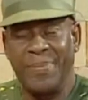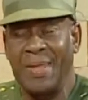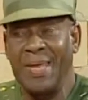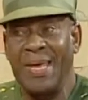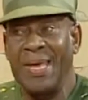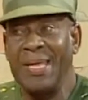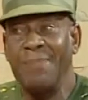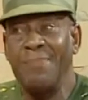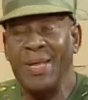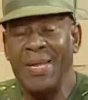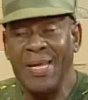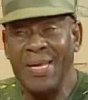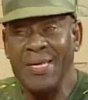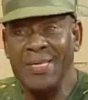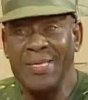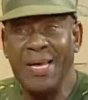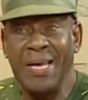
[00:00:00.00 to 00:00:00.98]
in
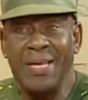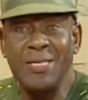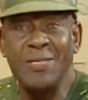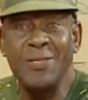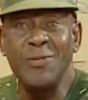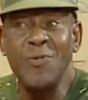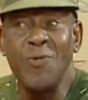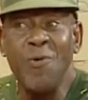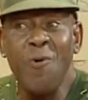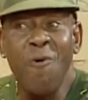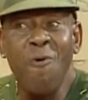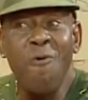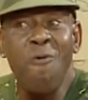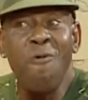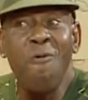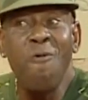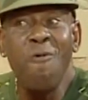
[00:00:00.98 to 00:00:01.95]
Belize, there's no
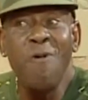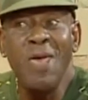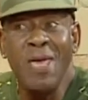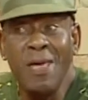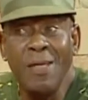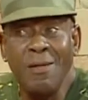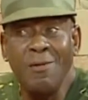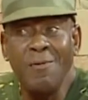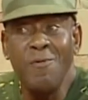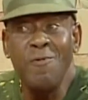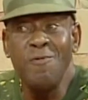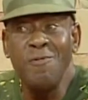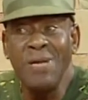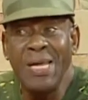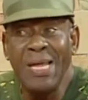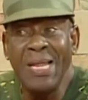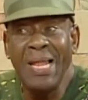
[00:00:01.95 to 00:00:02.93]
real,
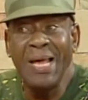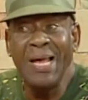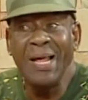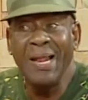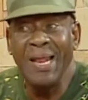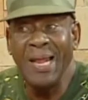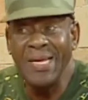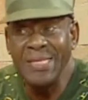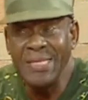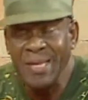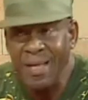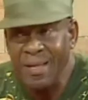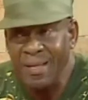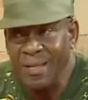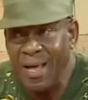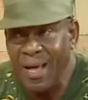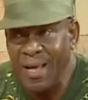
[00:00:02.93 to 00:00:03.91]
real
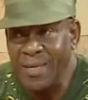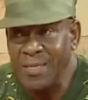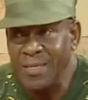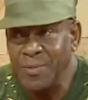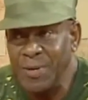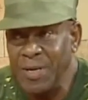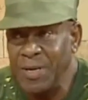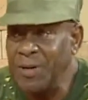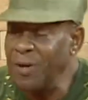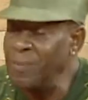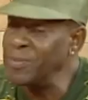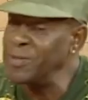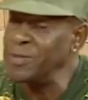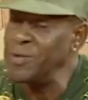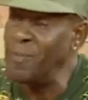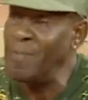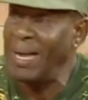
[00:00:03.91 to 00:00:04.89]
classical dance when it
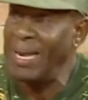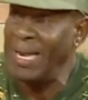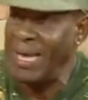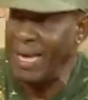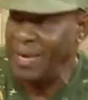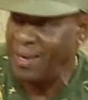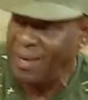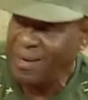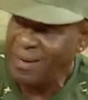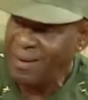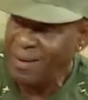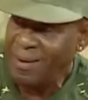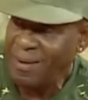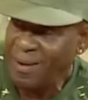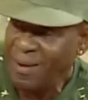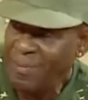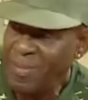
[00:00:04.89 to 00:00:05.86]
comes to ballet. Mm
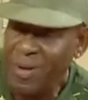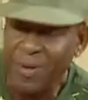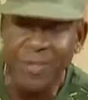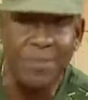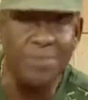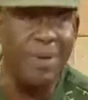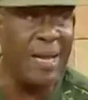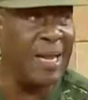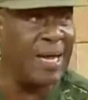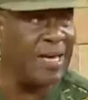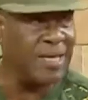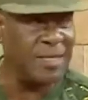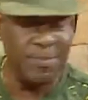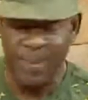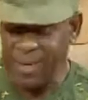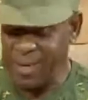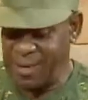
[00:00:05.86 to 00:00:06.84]
-hmm. Because ballet
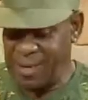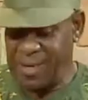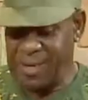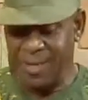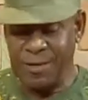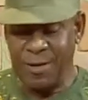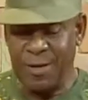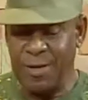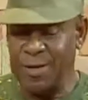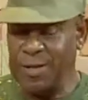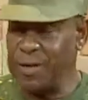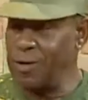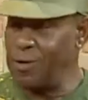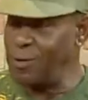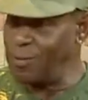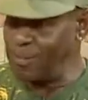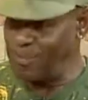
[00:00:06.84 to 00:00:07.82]
is, being, is done on
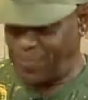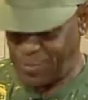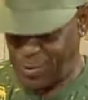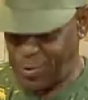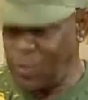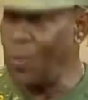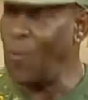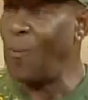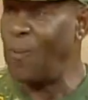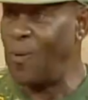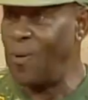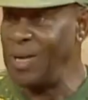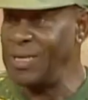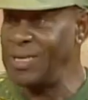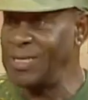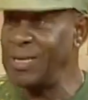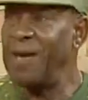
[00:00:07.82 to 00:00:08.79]
your toe
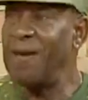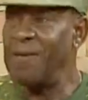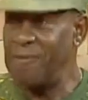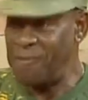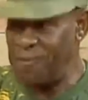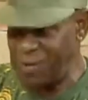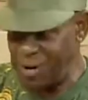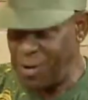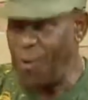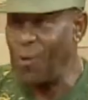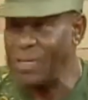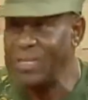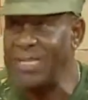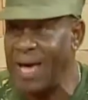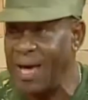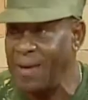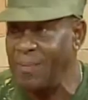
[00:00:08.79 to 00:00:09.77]
points yeah. for the whole
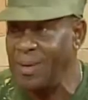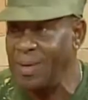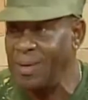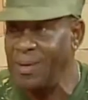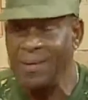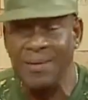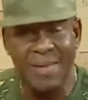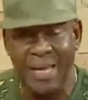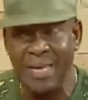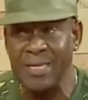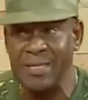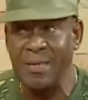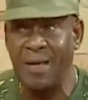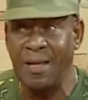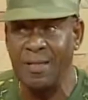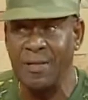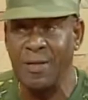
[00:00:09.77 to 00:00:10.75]
time. Yeah. That is
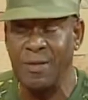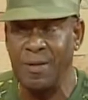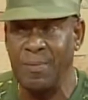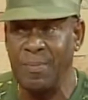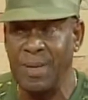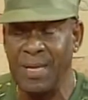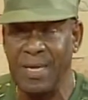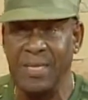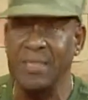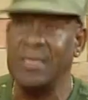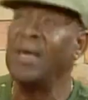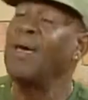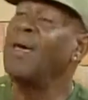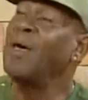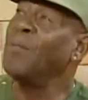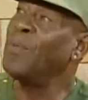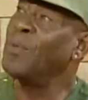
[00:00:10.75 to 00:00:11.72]
not done in Belize.
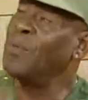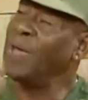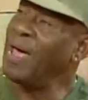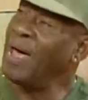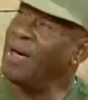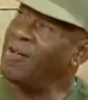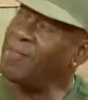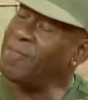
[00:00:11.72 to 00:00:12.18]
But we have